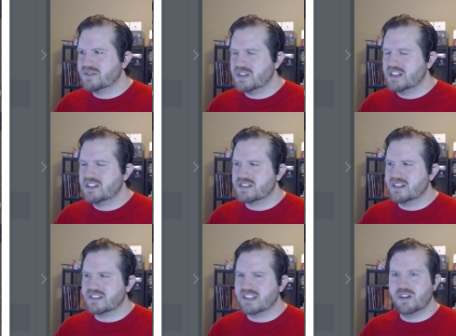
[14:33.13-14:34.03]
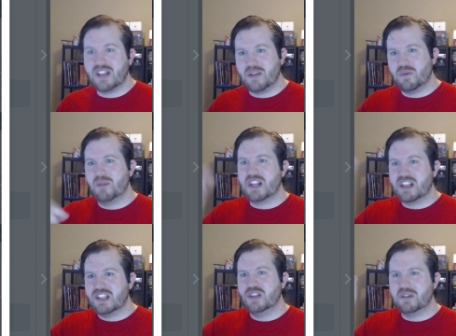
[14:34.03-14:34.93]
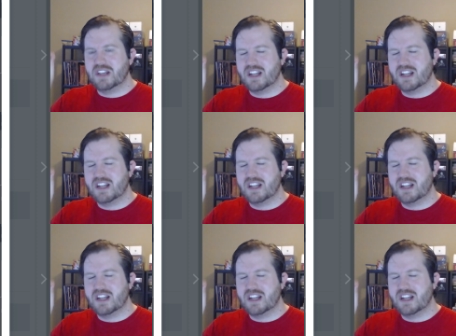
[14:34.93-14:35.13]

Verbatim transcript: So they just are saying, okay, well, I'm going to accumulate.